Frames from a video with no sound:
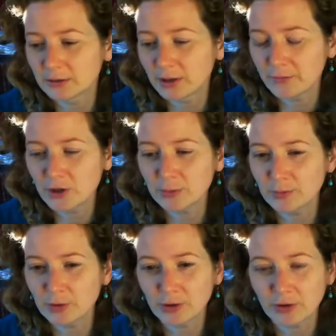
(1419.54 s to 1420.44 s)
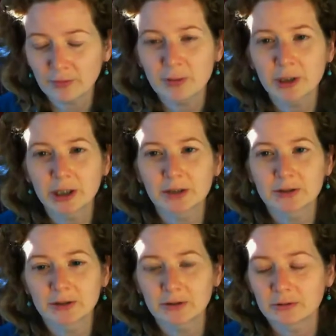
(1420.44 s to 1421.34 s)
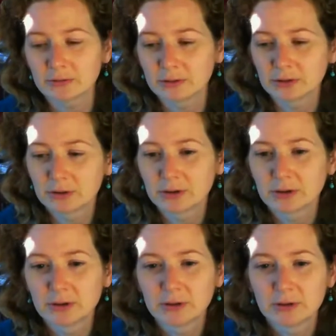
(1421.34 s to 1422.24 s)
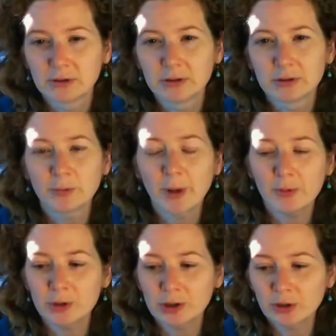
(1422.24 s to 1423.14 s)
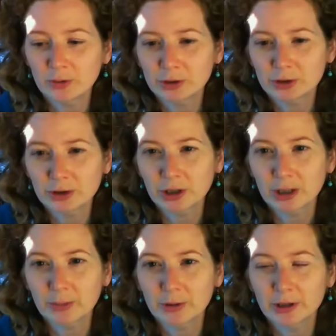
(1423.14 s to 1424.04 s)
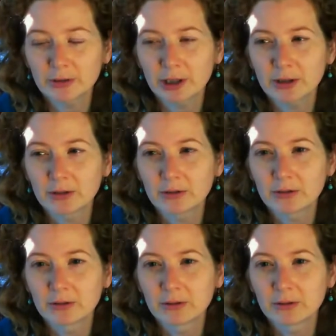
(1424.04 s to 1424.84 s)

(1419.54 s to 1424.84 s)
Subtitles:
If not, we've got 3 minutes to. Or maybe we should go on Skype and then we can.